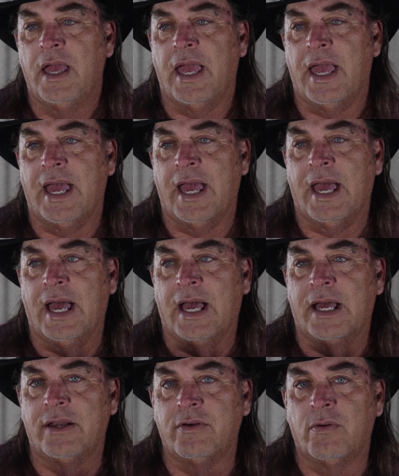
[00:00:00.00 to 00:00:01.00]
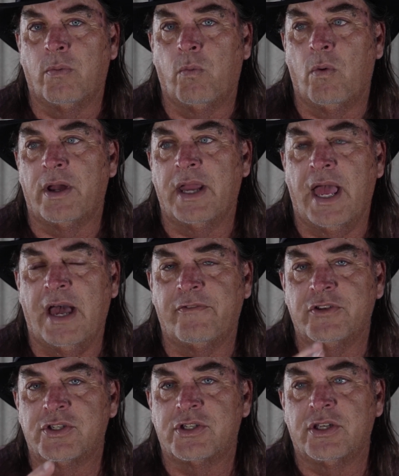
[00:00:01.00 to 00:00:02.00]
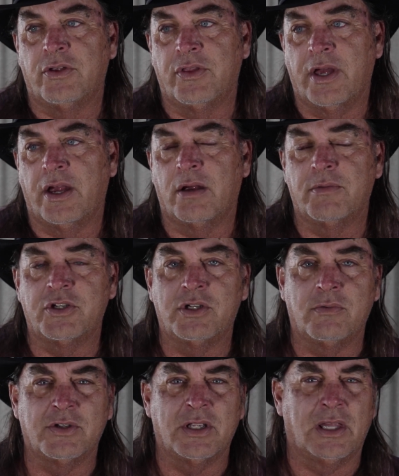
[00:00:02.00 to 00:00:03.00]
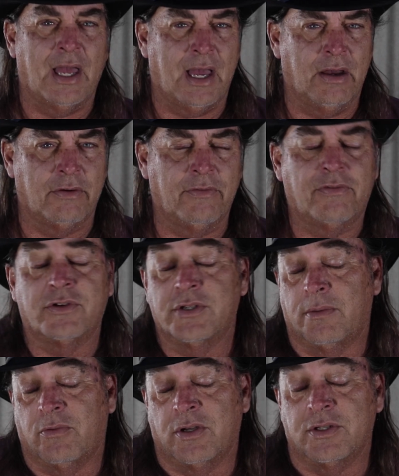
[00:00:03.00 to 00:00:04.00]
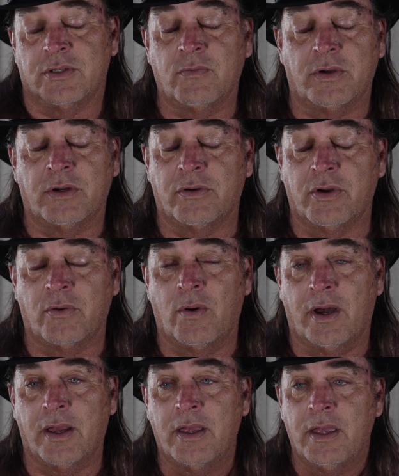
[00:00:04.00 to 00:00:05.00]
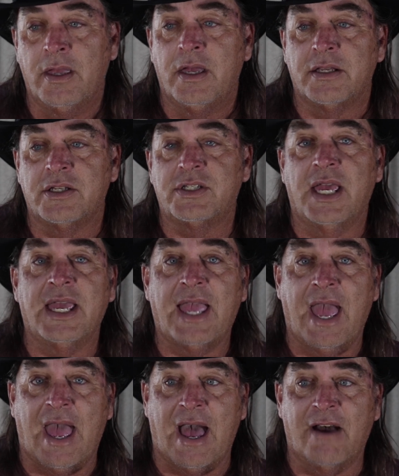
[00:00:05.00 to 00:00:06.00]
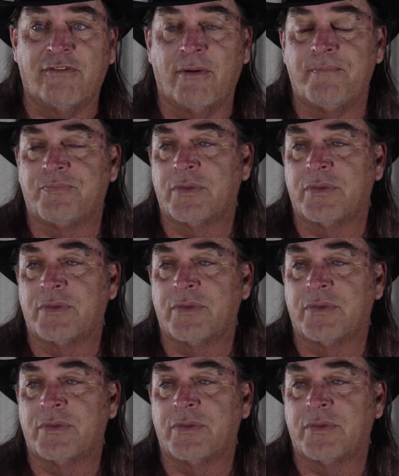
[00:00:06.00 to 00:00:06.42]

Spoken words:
And one half is still there, but she was allowed, for some reason, we don't know why, to take half.